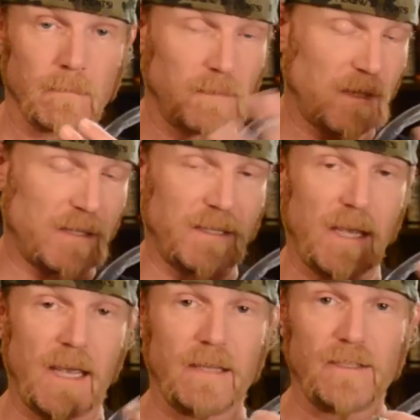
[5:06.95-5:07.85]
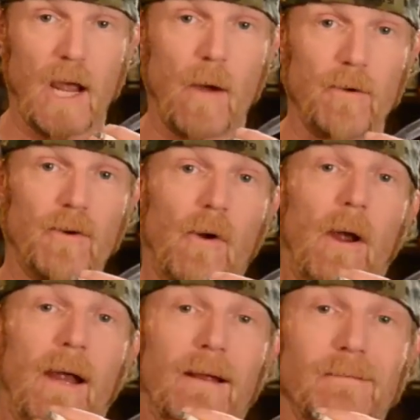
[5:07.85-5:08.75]
That's it. Joe and
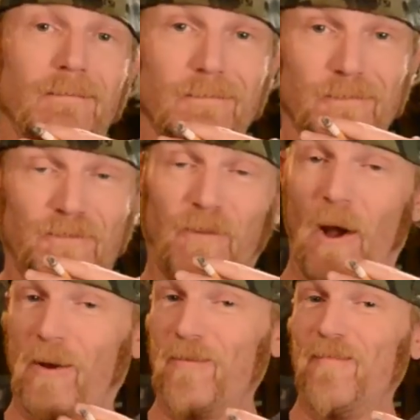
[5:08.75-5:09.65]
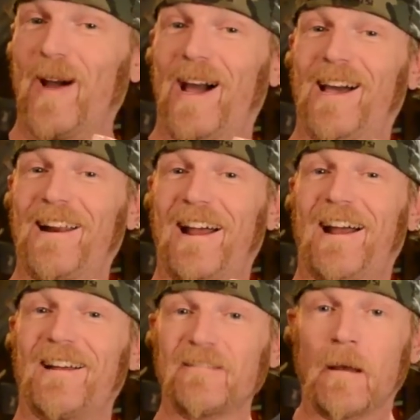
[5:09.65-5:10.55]
Grant. It's fucking
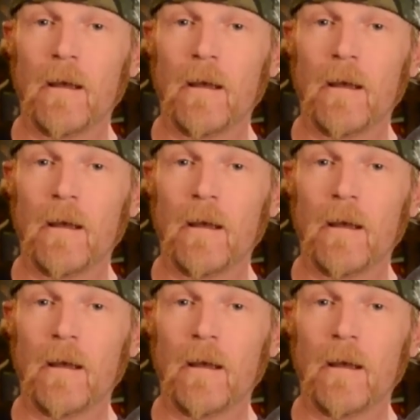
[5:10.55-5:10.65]
badass.